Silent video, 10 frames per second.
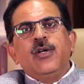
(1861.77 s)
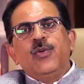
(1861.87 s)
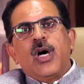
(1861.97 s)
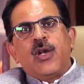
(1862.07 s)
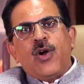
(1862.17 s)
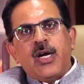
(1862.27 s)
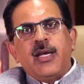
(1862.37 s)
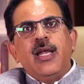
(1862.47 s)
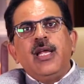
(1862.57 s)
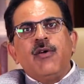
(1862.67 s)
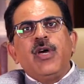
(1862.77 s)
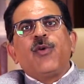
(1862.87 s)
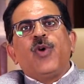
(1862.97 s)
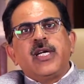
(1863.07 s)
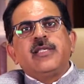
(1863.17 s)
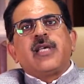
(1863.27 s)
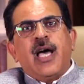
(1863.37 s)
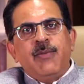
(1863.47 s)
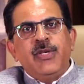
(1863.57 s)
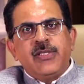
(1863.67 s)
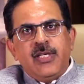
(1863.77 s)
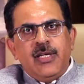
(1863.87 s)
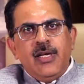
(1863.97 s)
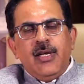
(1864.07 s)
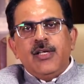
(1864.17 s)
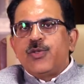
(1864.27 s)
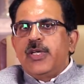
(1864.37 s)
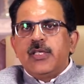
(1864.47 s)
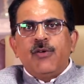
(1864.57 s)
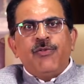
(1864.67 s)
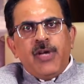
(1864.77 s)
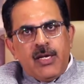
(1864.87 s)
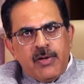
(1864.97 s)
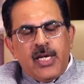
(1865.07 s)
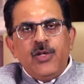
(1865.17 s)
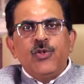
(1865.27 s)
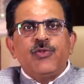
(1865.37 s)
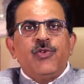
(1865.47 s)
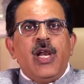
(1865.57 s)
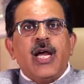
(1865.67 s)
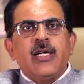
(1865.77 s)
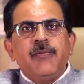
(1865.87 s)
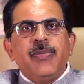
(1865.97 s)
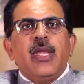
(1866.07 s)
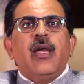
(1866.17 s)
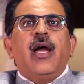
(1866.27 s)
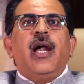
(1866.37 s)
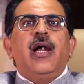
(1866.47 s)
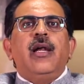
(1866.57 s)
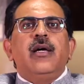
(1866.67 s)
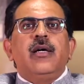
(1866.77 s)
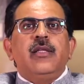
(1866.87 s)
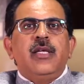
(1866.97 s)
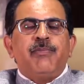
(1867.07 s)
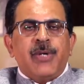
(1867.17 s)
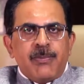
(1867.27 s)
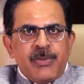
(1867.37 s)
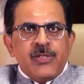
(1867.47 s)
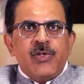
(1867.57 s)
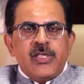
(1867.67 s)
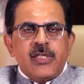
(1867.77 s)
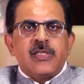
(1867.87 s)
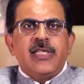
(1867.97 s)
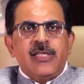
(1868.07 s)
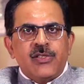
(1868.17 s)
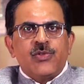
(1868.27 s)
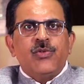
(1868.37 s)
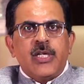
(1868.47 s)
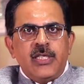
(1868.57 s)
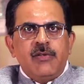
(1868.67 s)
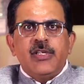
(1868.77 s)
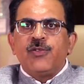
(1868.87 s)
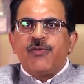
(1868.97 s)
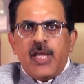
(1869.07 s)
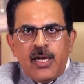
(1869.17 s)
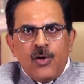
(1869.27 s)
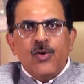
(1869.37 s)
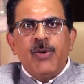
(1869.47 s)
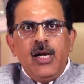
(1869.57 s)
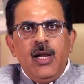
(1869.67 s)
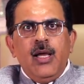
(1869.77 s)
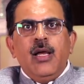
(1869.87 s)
who are not really aware what is IBC. So it is a very, very useful act and the purpose which it seeks to achieve is very noble.